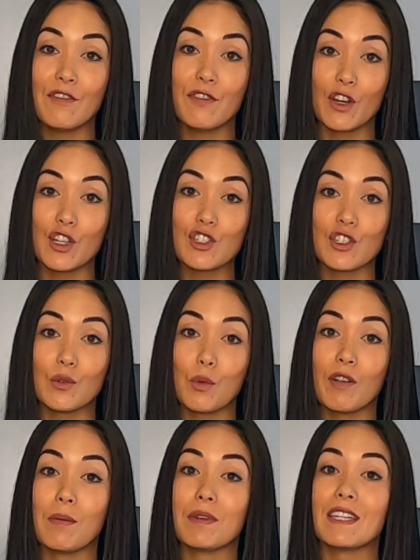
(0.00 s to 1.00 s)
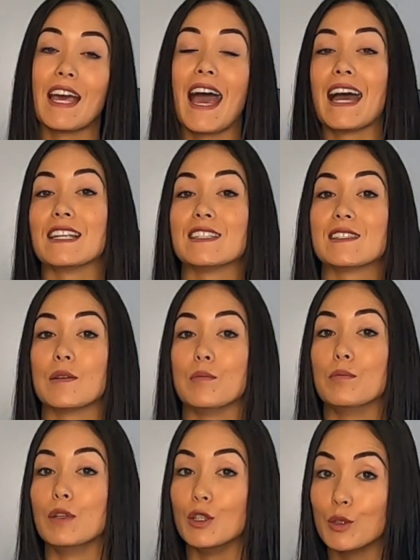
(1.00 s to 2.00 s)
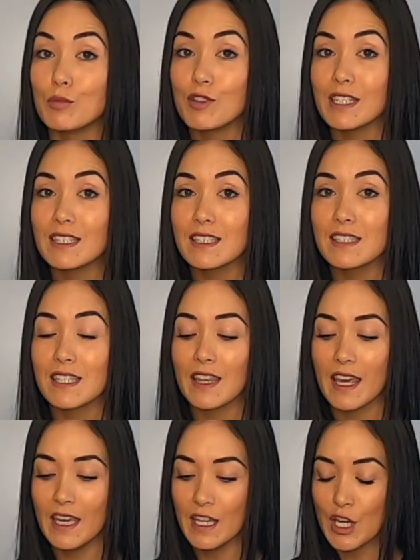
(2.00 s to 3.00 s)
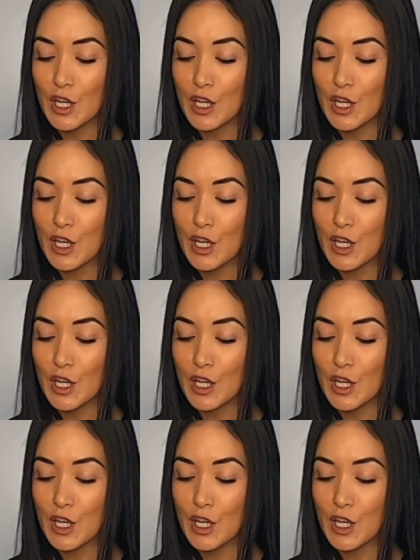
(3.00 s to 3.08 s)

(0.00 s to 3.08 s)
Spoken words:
version where I'm going to add some blueberries into there.